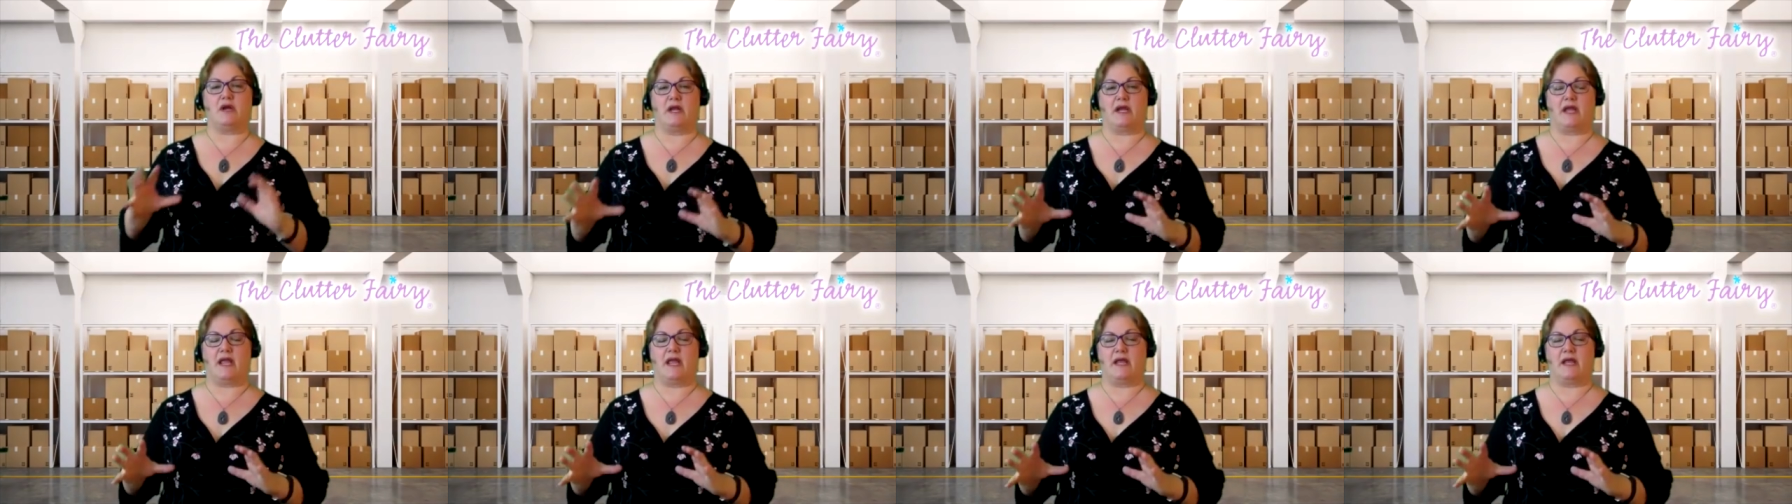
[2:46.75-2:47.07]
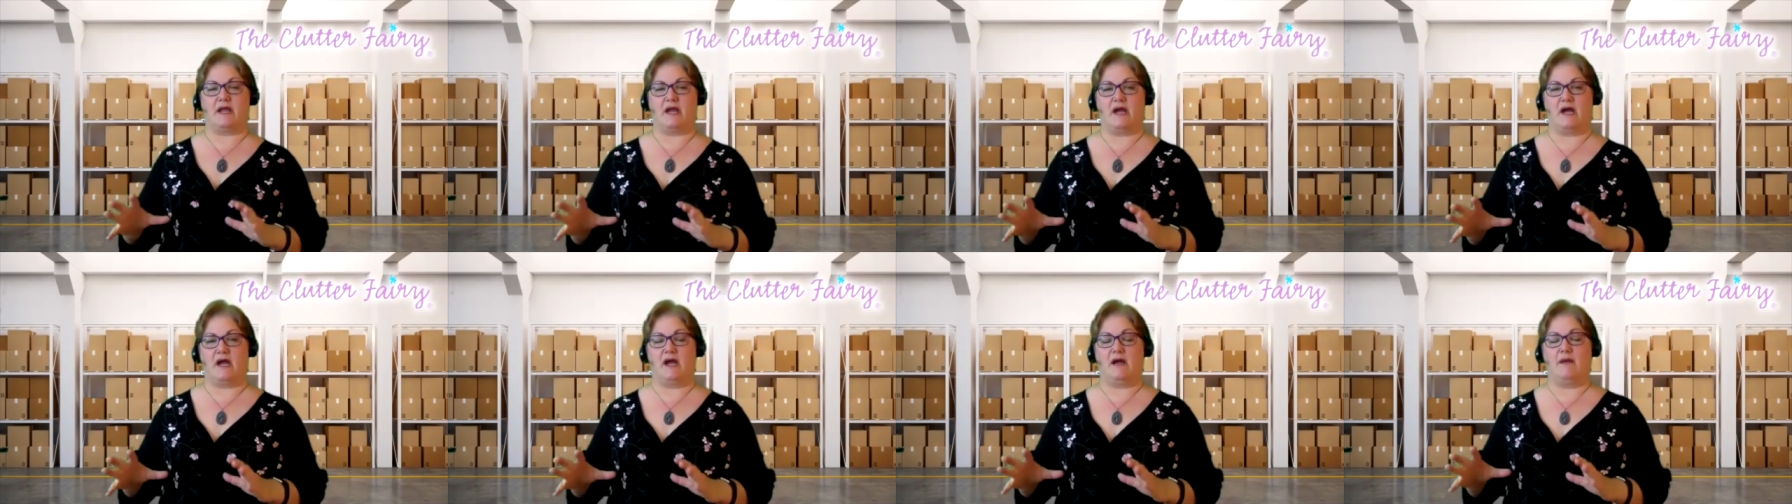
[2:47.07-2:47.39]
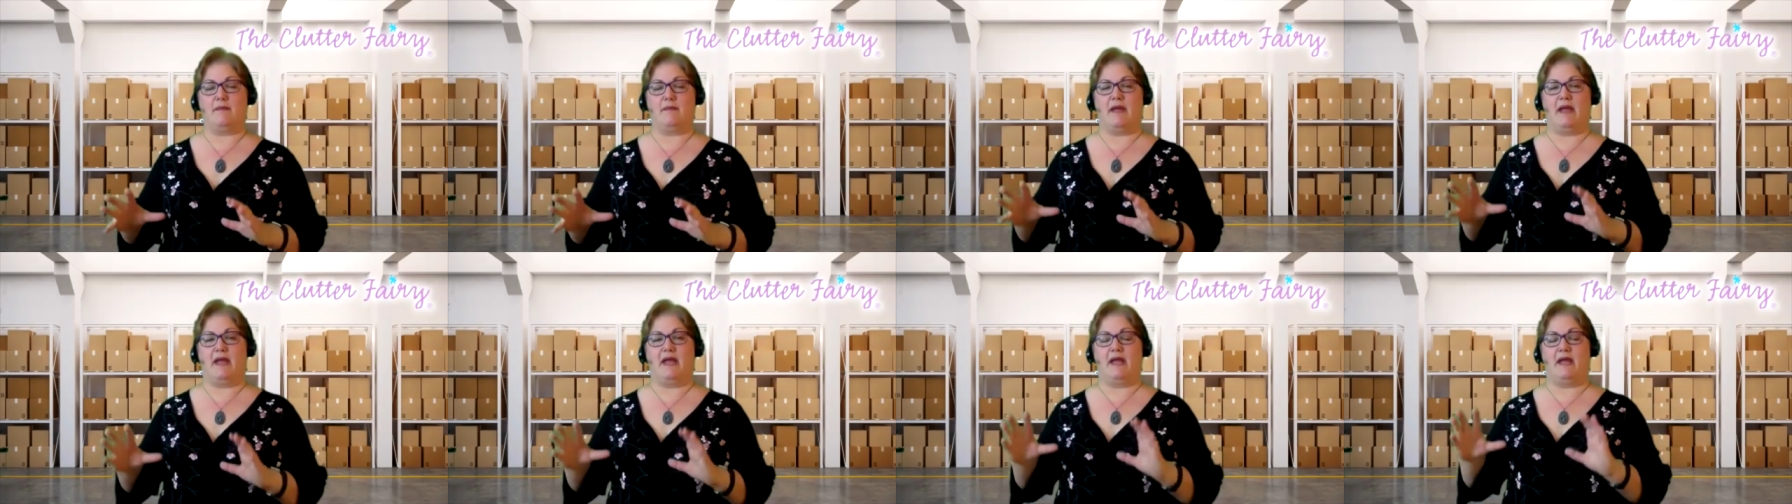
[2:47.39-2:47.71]
can
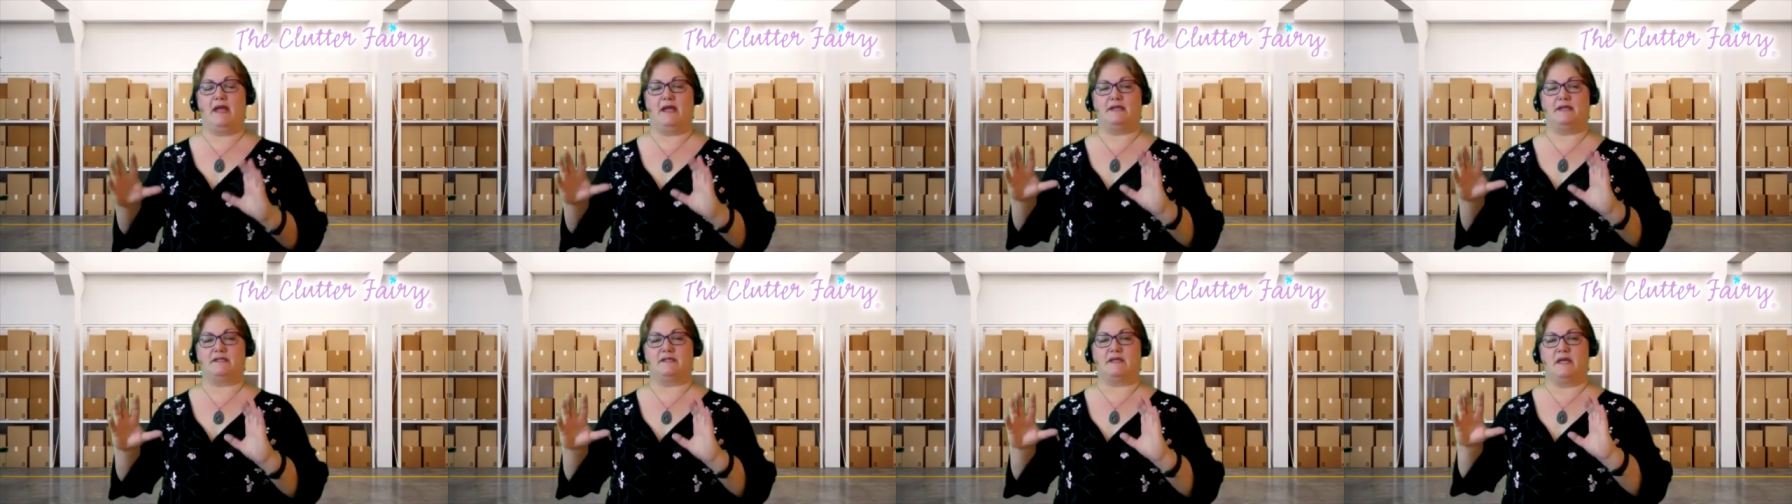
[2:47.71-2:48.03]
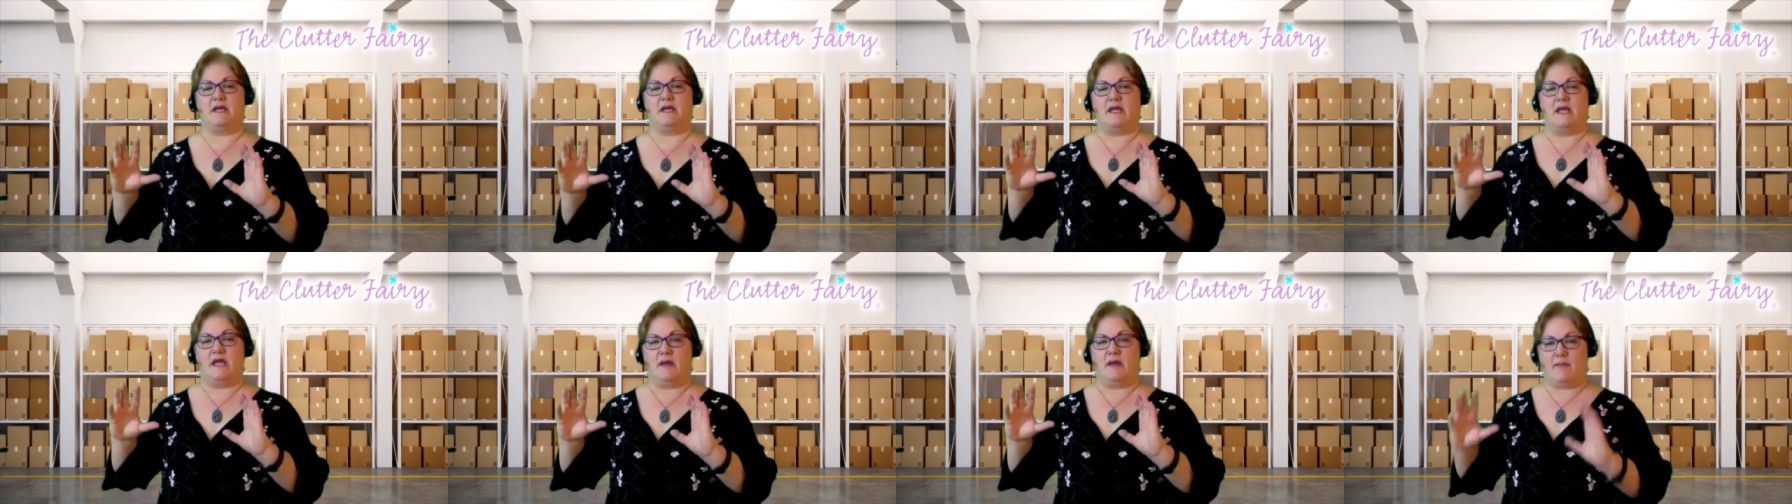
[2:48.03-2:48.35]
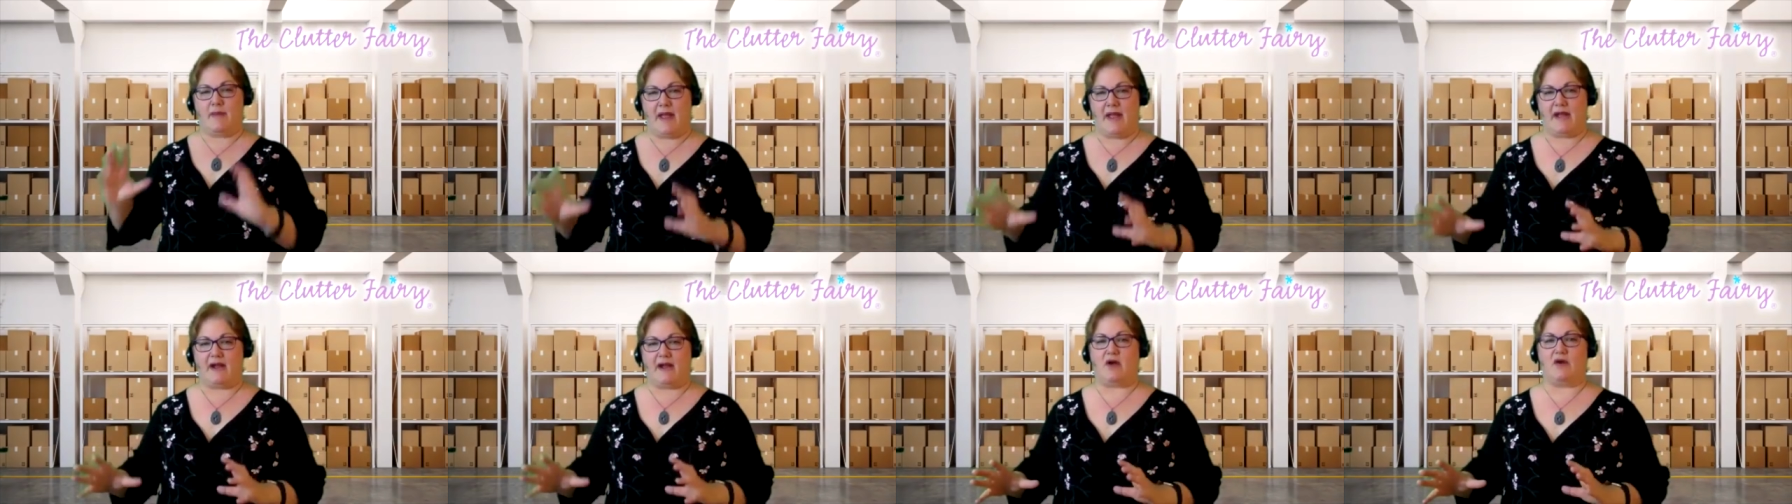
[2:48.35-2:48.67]
come and
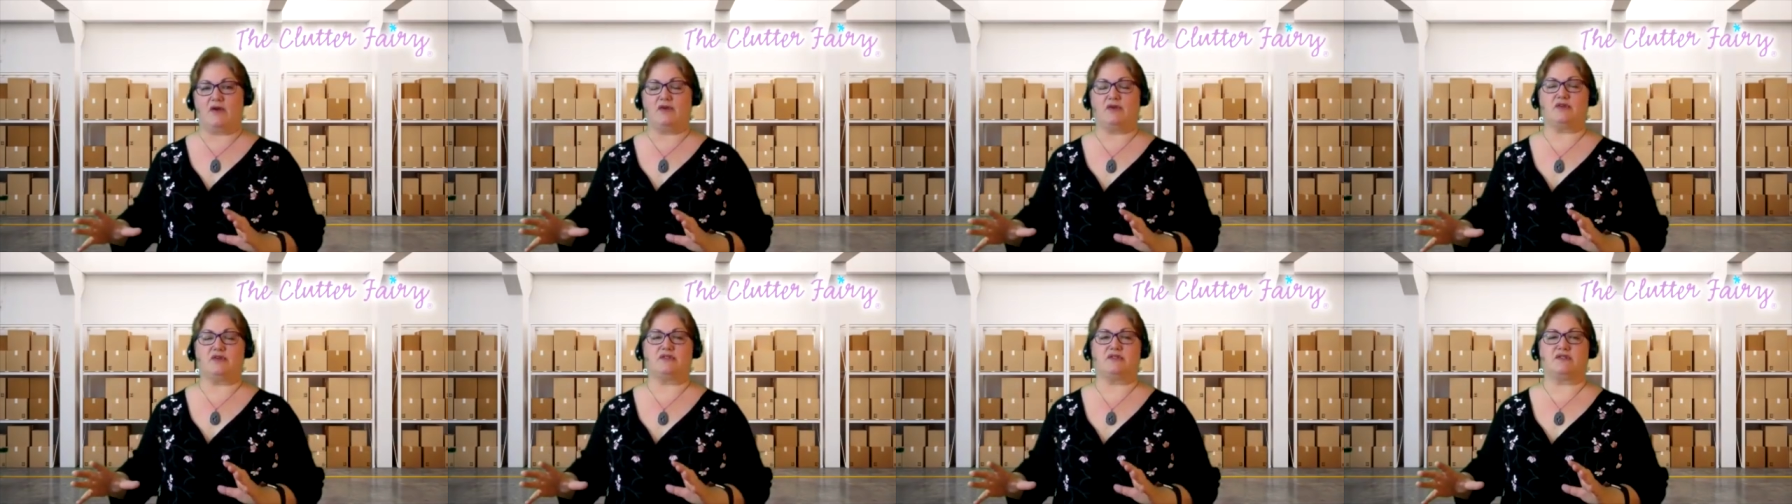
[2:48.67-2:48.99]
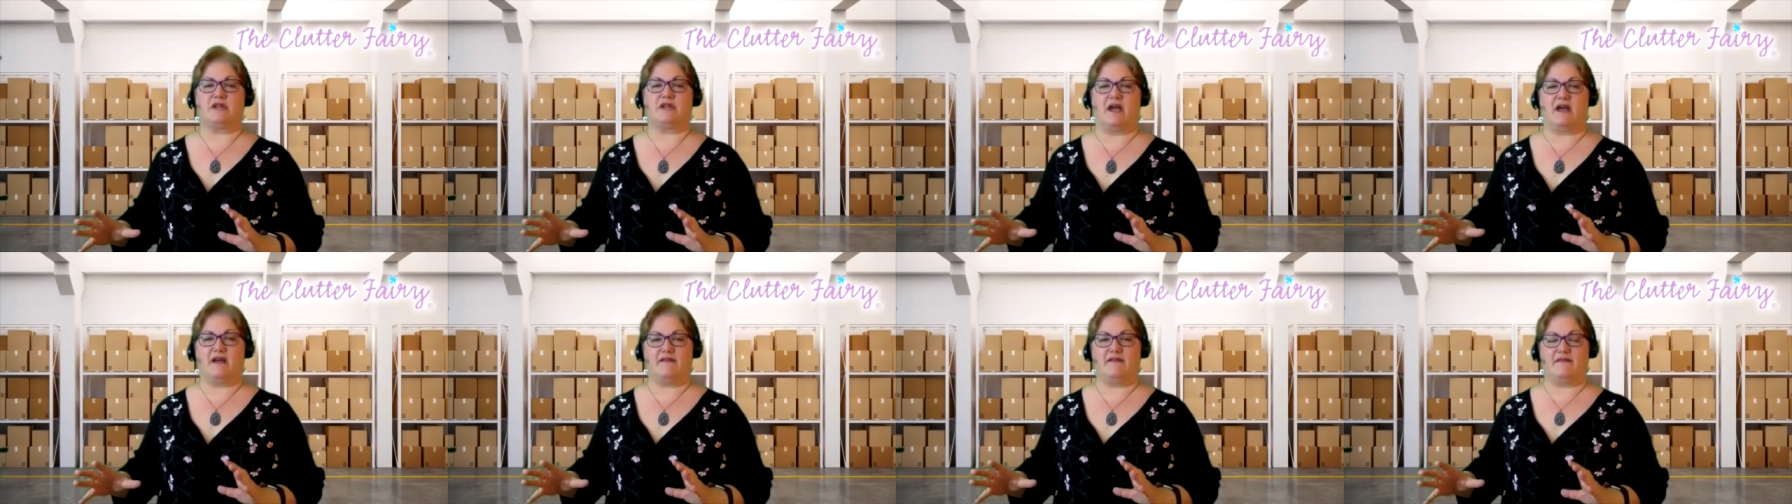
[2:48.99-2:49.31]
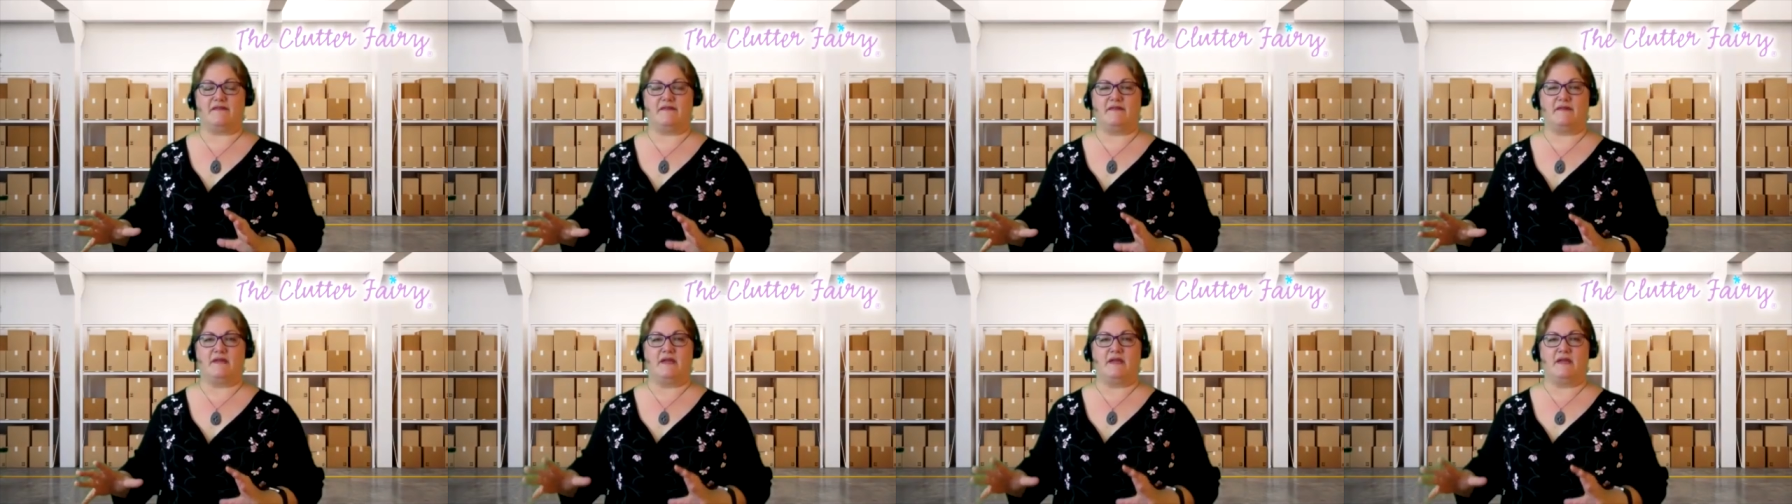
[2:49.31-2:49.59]
pack all your stuff